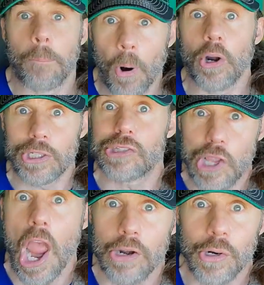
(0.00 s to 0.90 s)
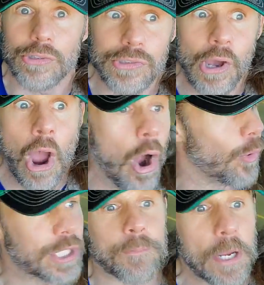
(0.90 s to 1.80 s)
Bernie Sanders,
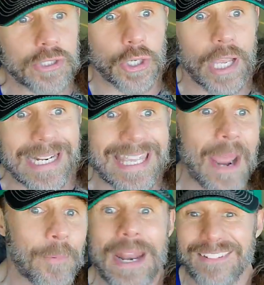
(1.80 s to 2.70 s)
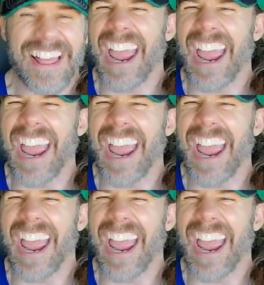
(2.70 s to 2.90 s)
which means you're going to get rid of